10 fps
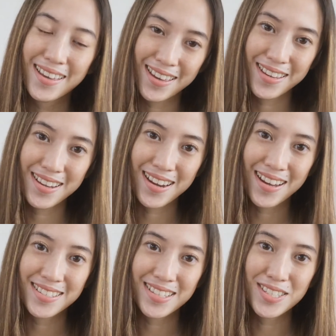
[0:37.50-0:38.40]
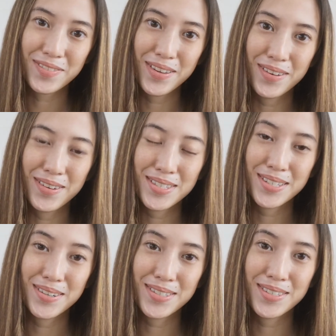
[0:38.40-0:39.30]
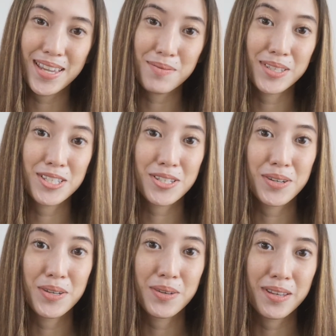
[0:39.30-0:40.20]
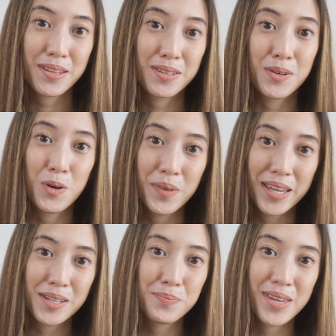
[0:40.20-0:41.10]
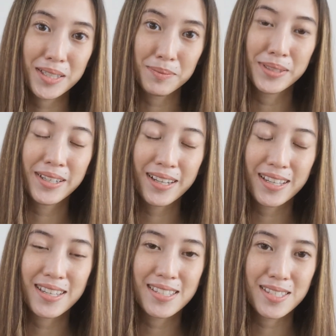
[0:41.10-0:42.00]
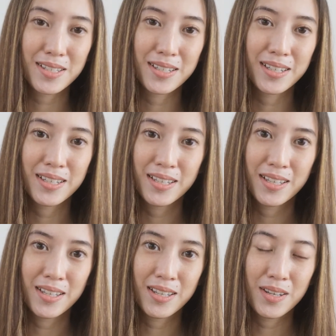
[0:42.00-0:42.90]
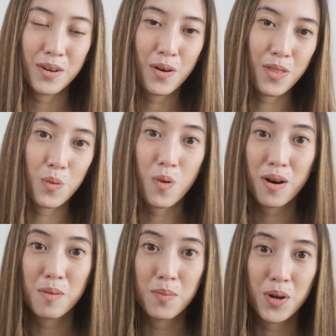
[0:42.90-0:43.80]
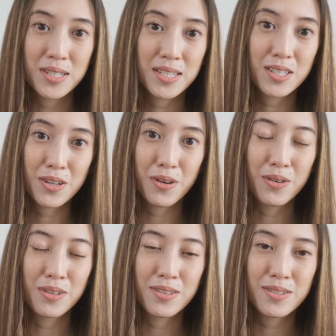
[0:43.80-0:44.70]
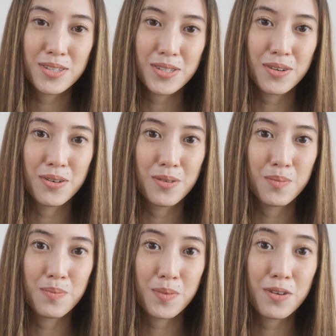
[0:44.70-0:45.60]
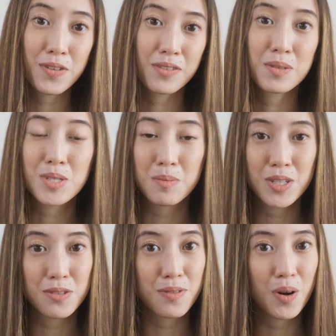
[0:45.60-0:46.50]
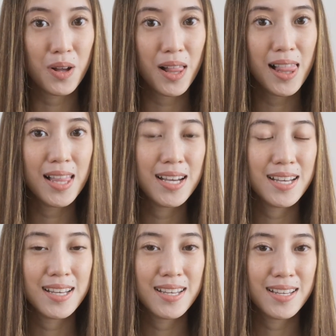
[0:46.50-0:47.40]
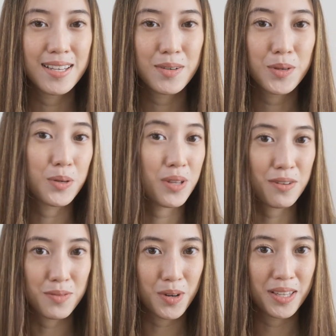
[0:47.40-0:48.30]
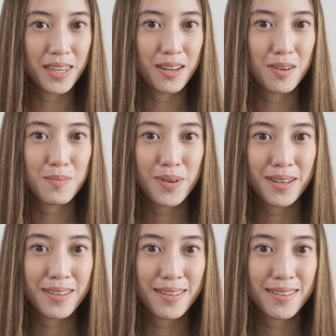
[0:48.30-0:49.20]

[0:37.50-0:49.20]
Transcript: Hey guys, it's Flo. So today I'm going to show you another no makeup look. It's on the warm bronzy tone, so perfect from summer to fall. We don't have fall here, but